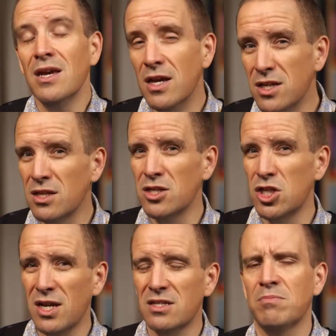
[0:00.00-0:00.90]
isn't
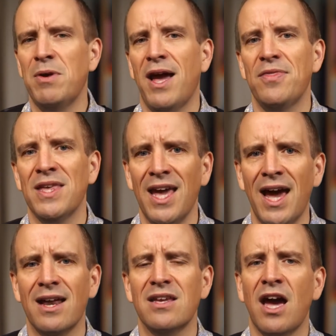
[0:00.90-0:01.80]
just about the
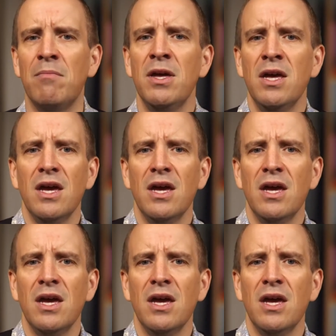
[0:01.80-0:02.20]
outcome,